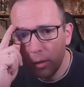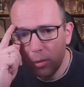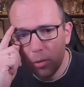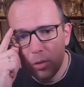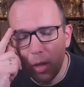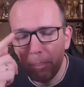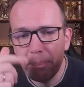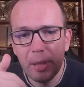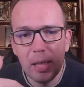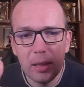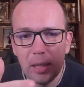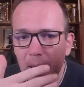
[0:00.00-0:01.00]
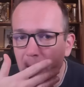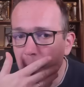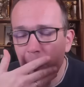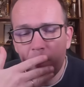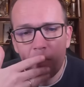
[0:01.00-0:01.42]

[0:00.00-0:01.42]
to completely